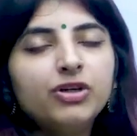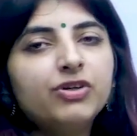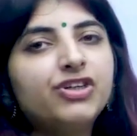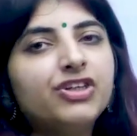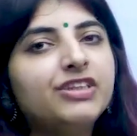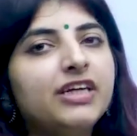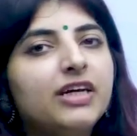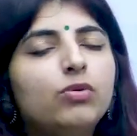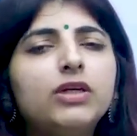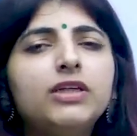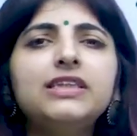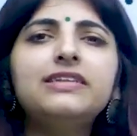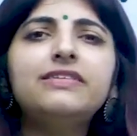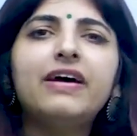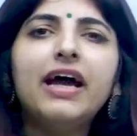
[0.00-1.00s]
which is there. What
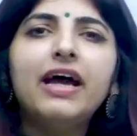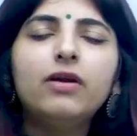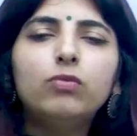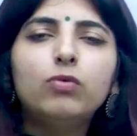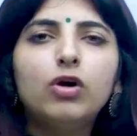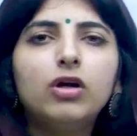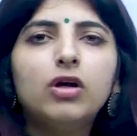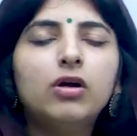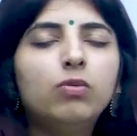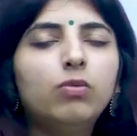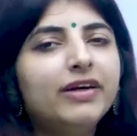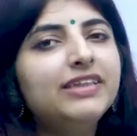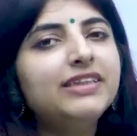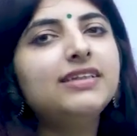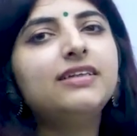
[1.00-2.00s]
is firewall?
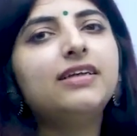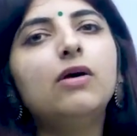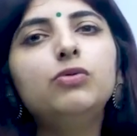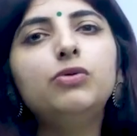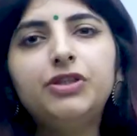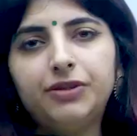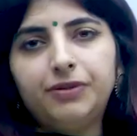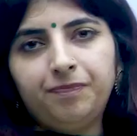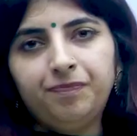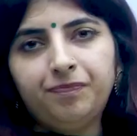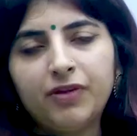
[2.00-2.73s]
What is a router?